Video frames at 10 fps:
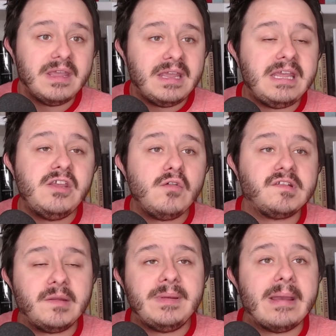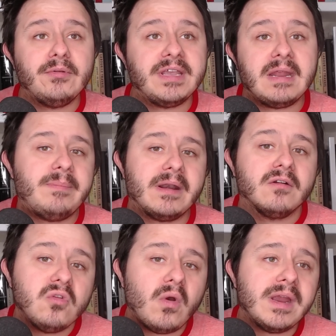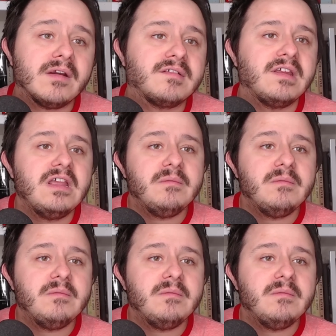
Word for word: He used to be able to get better lawyers,